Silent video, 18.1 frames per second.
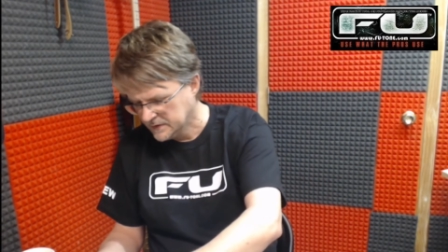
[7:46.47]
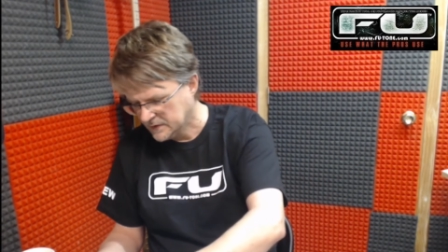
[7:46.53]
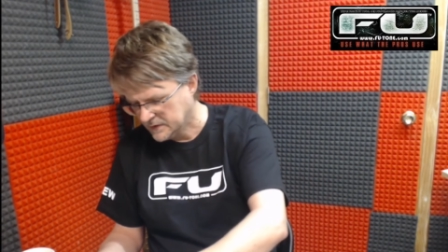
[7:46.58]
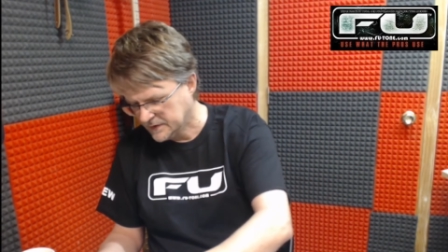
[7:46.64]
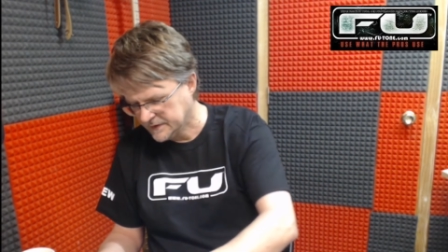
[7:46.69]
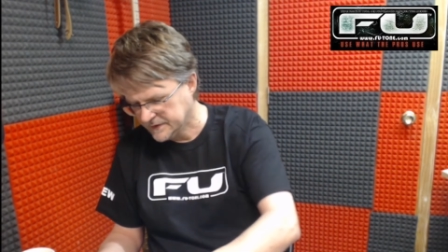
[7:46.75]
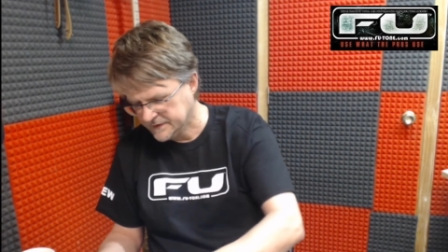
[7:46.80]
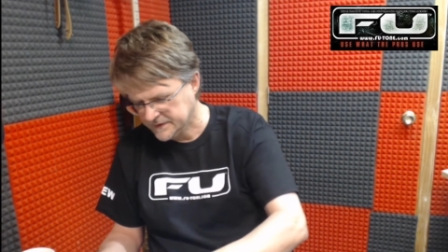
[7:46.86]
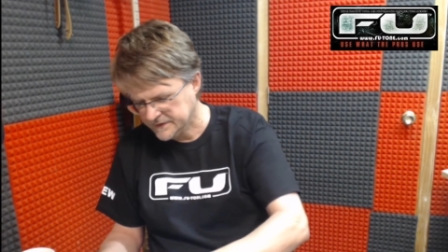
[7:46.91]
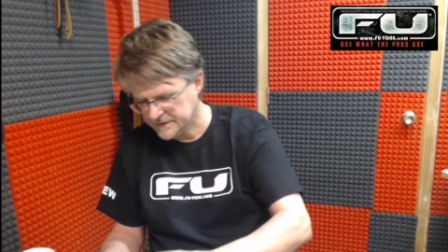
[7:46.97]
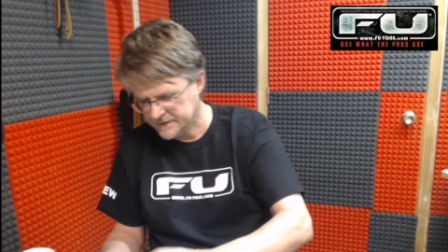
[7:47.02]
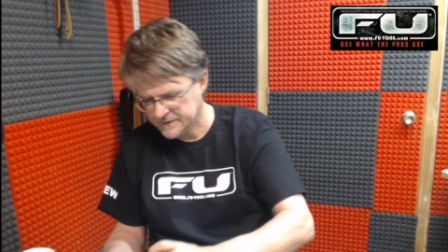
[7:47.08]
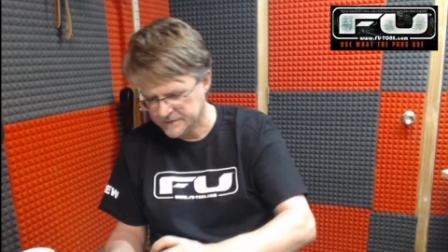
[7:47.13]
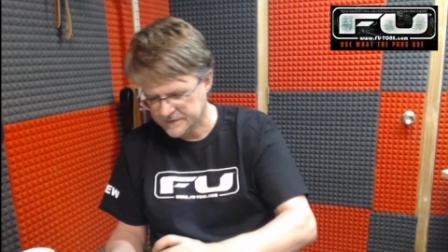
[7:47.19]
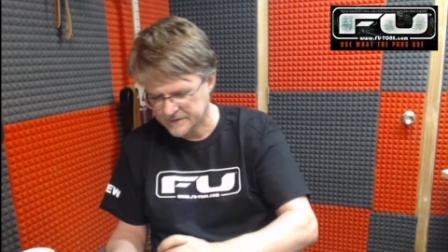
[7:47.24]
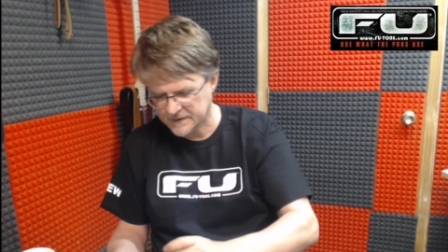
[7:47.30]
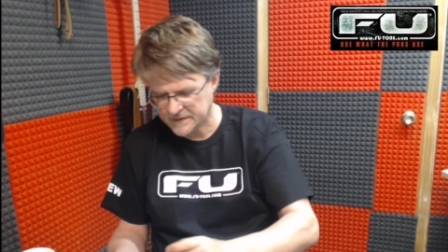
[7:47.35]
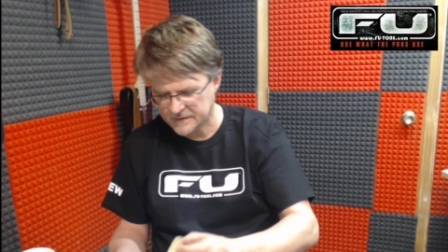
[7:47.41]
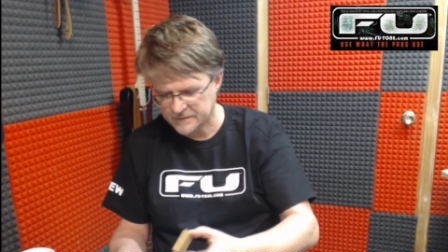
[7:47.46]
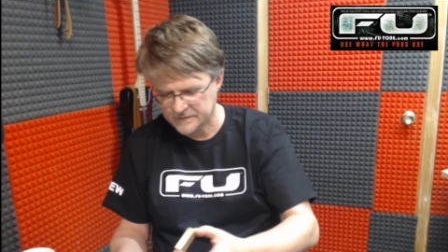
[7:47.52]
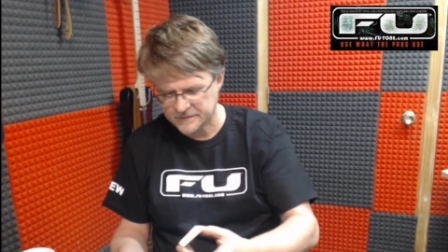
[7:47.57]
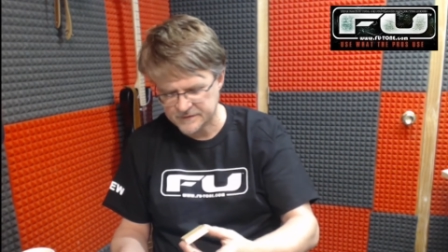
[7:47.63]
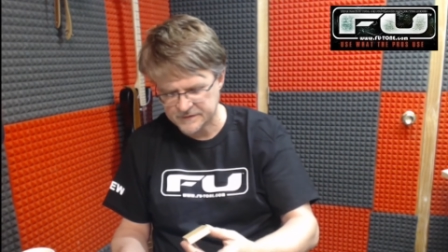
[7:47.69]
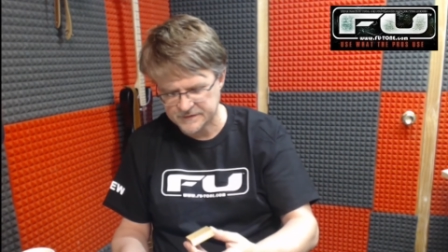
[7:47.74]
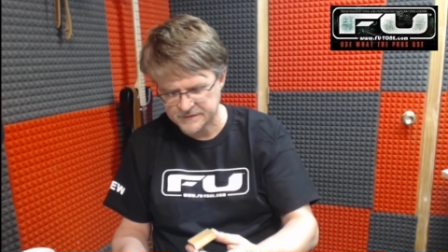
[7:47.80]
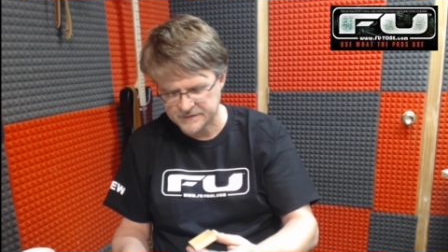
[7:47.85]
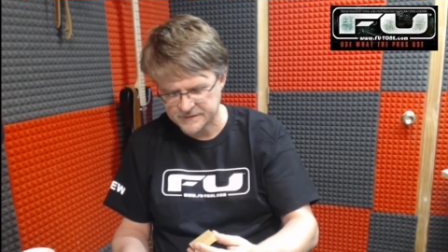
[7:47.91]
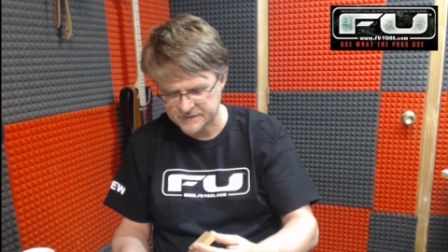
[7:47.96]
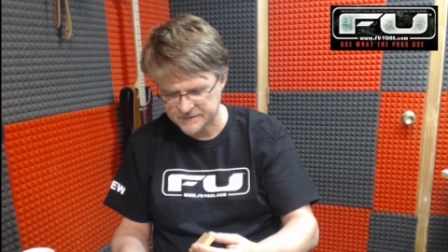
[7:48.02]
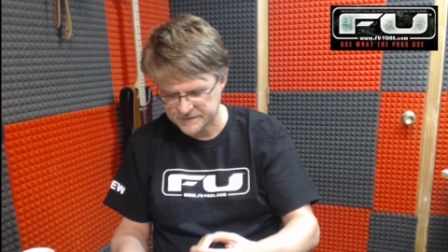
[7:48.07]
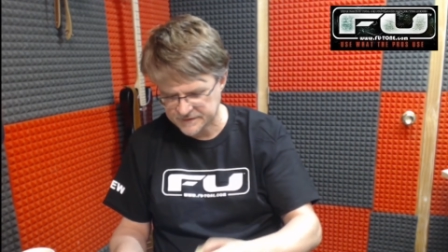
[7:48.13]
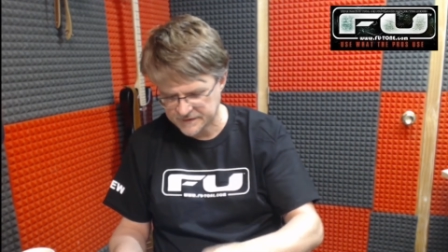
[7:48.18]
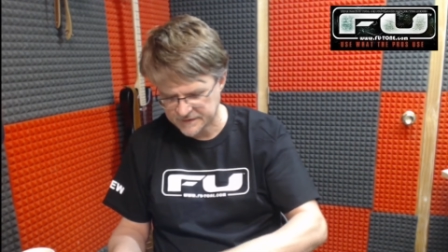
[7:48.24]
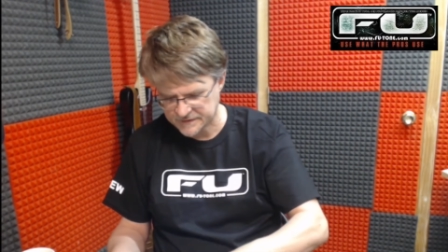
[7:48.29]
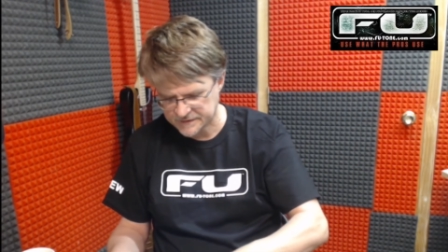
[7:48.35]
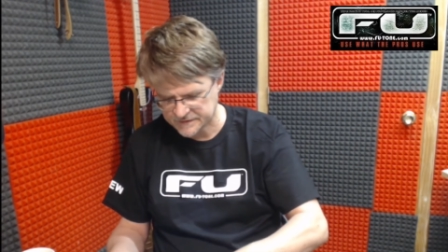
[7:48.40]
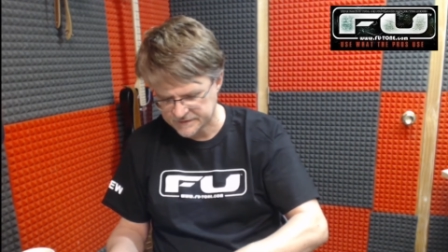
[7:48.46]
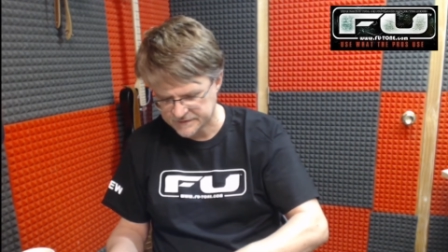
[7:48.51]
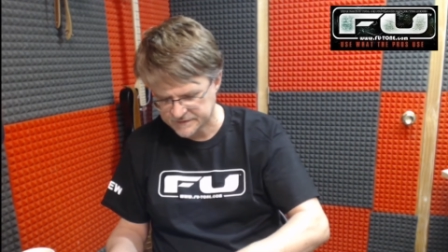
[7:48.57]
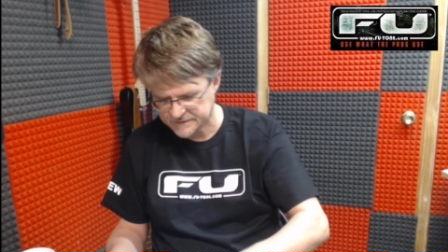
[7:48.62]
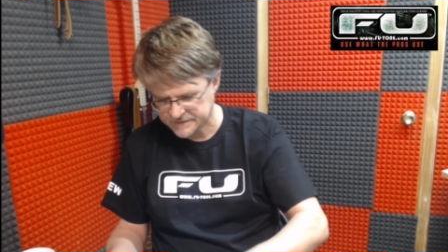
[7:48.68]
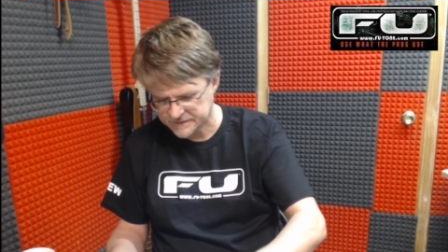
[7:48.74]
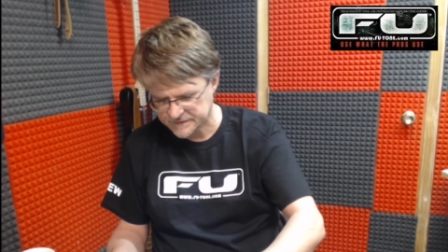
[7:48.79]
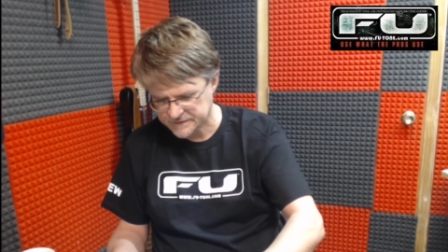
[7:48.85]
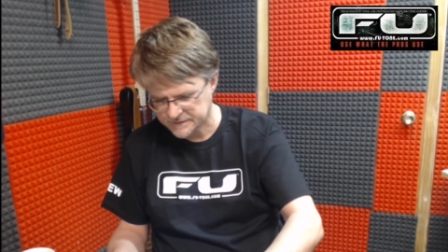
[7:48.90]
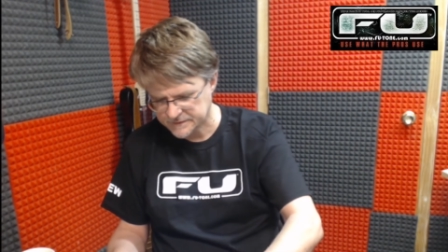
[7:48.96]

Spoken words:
All you need to do now is you just take this